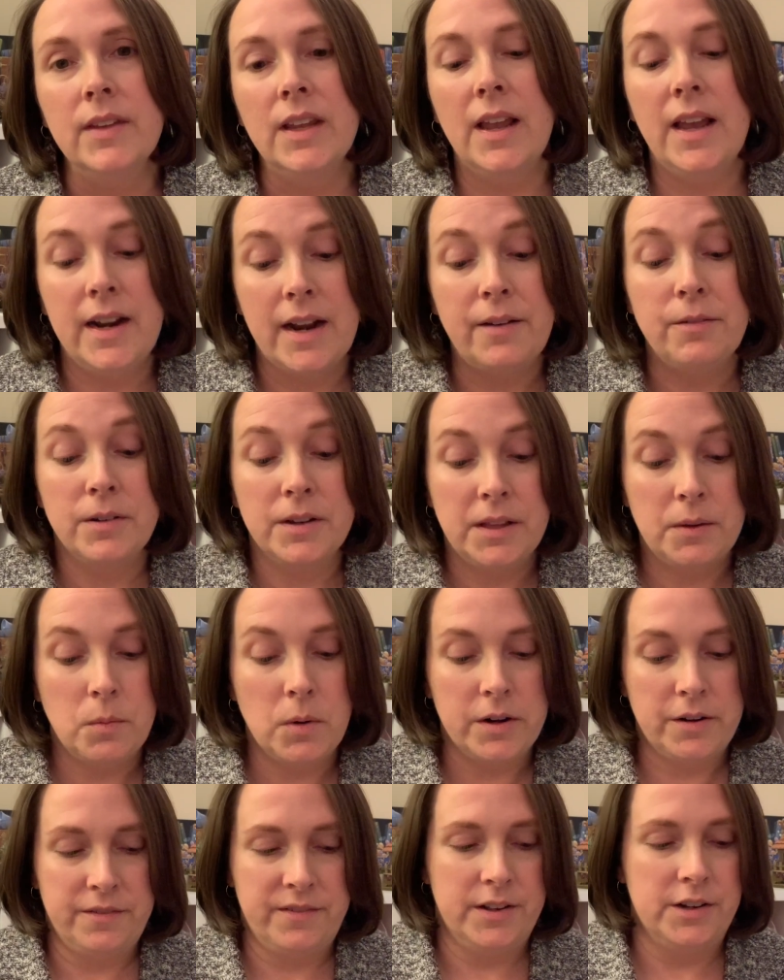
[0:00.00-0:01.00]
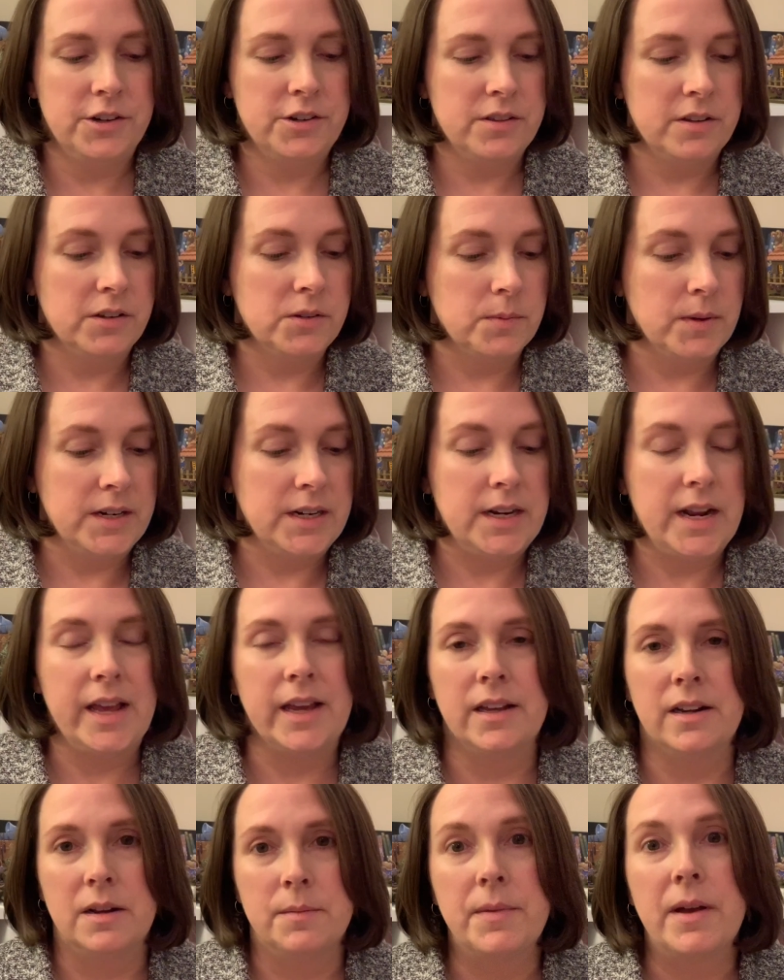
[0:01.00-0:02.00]
And I really want to finish this one and hang
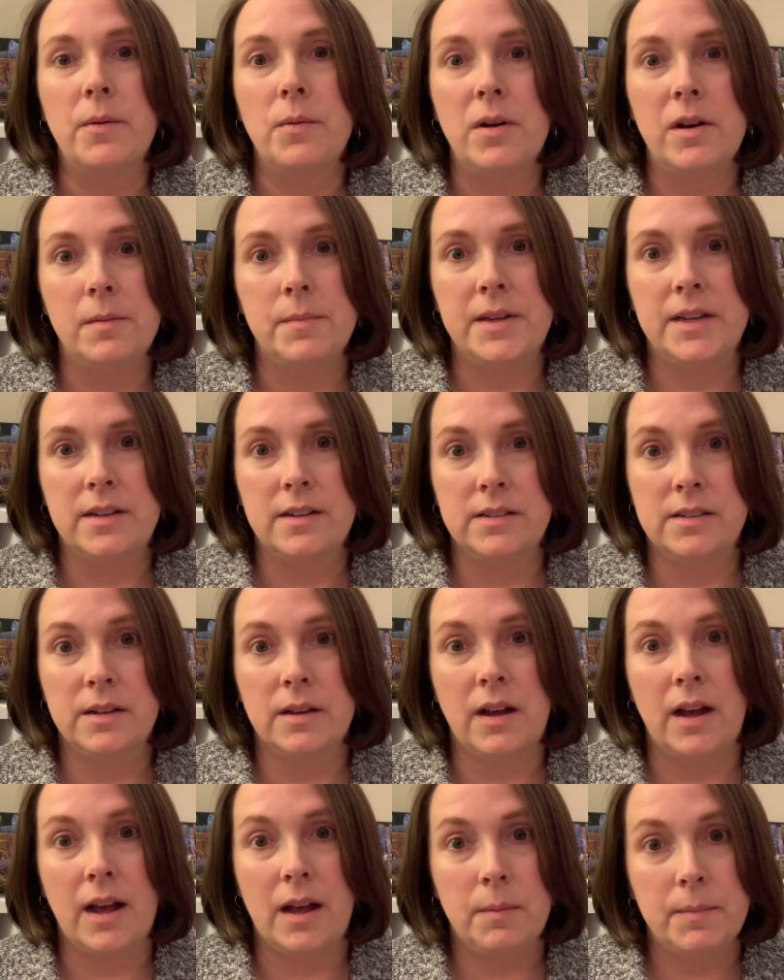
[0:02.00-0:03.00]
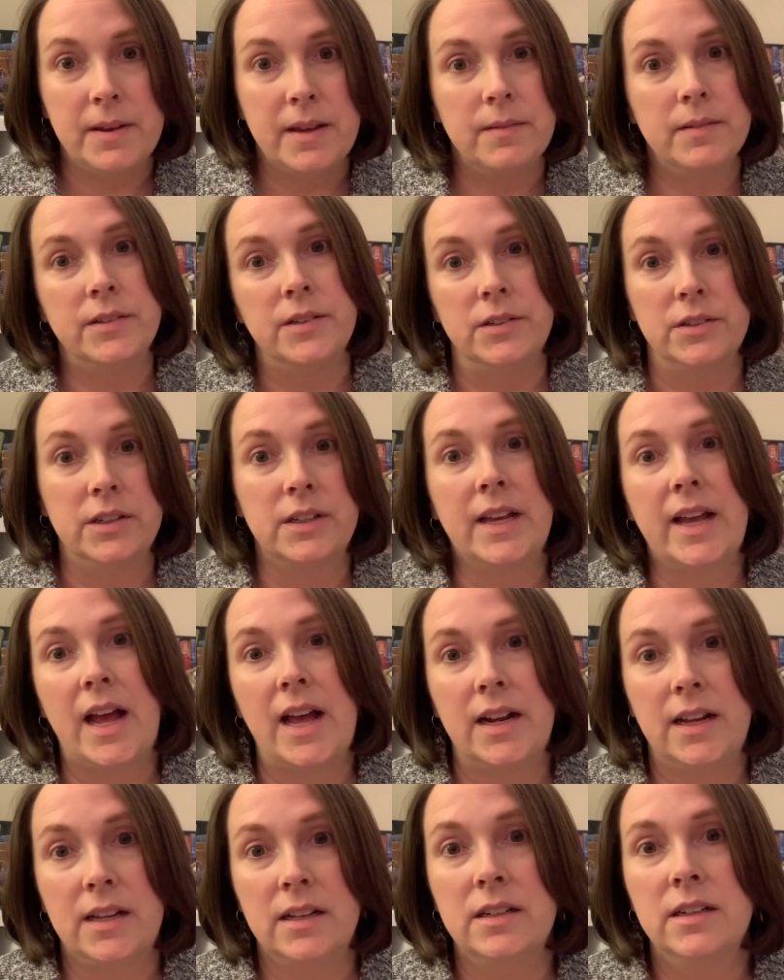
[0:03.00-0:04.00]
it on my wall because I'll be able to look at
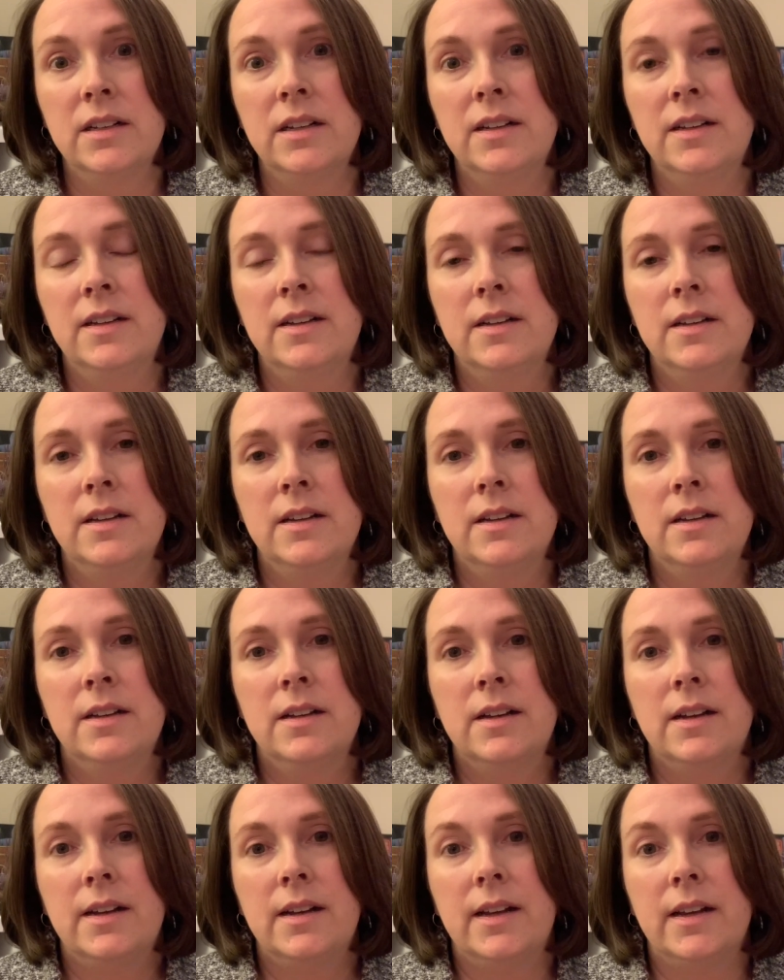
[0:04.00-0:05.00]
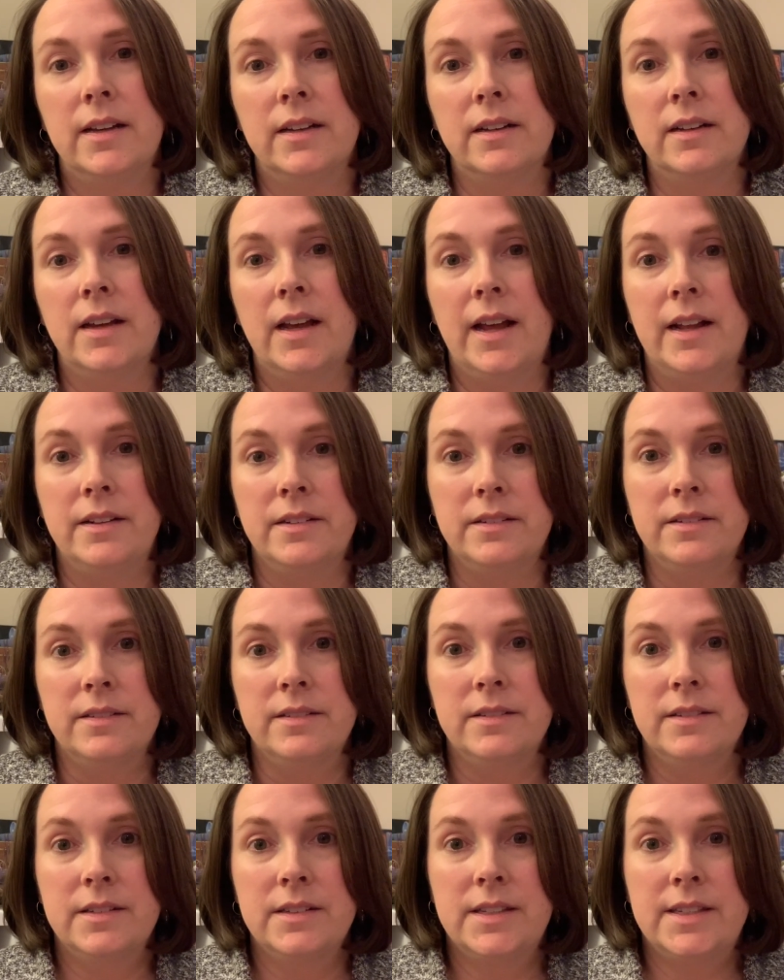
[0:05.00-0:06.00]
it and
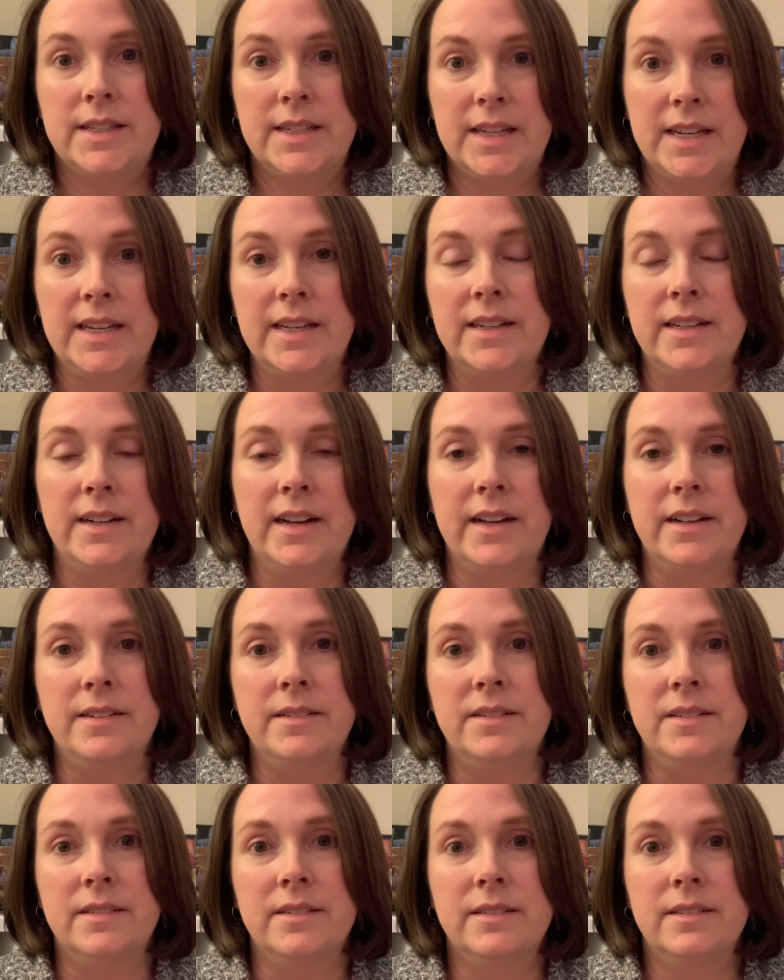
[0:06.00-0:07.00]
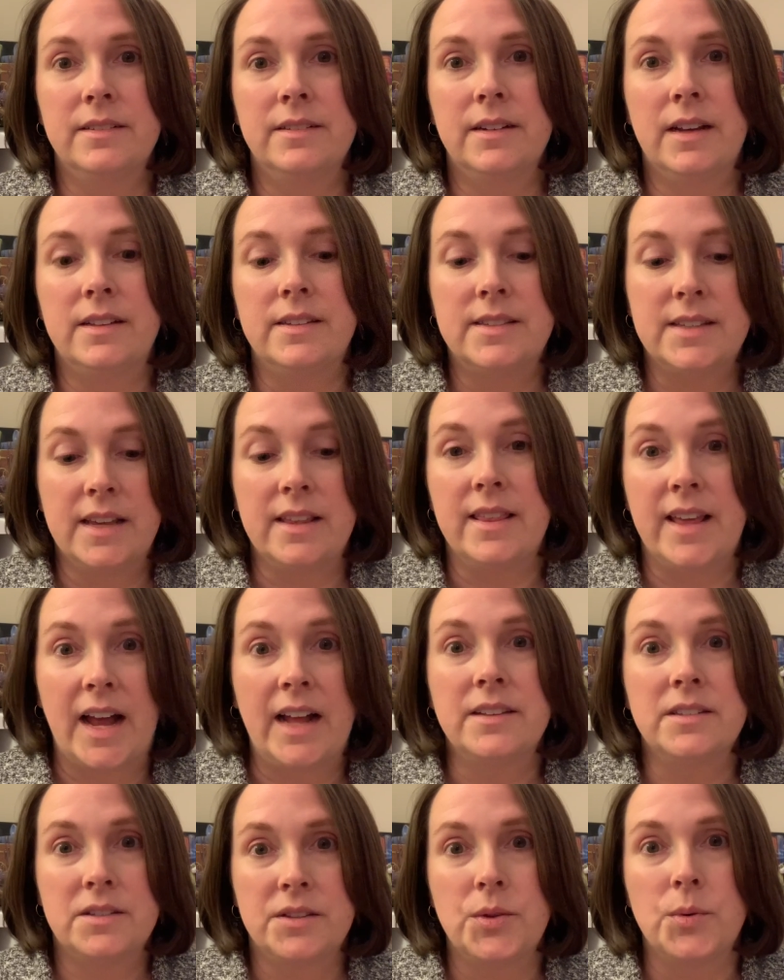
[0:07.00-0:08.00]
see it and say
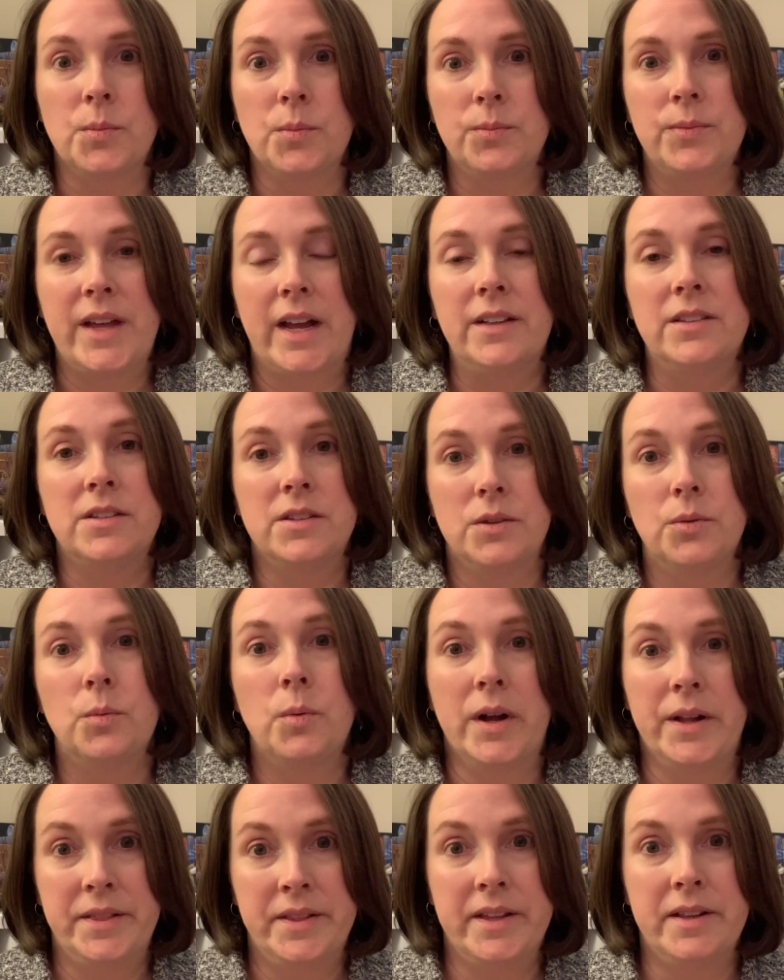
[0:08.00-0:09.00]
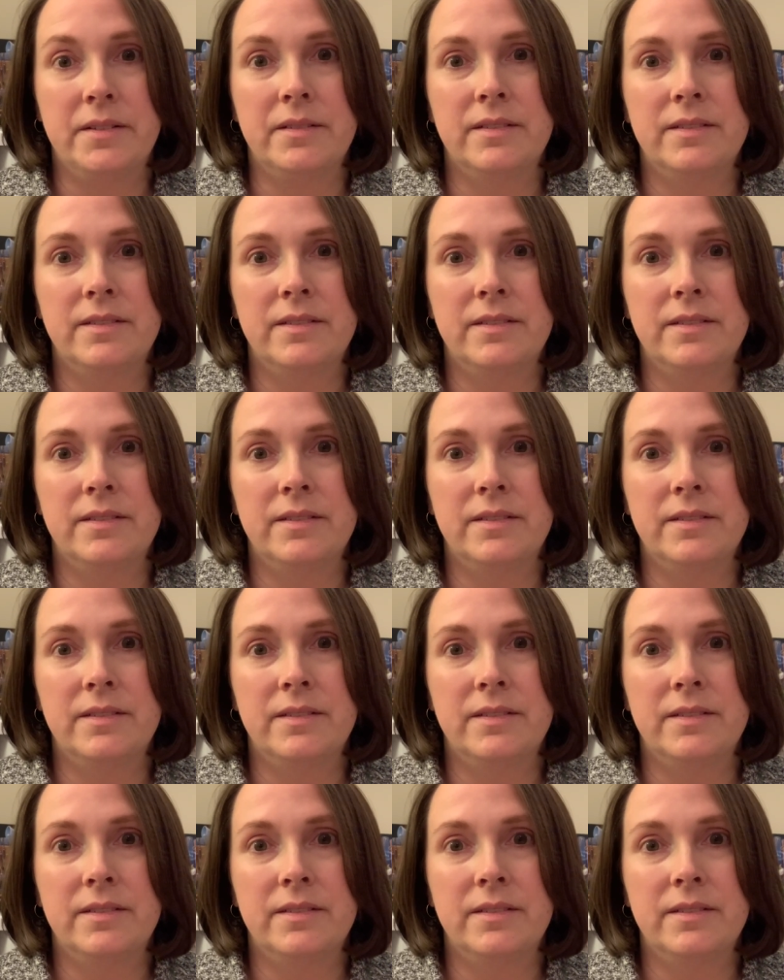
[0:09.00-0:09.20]
that's the one that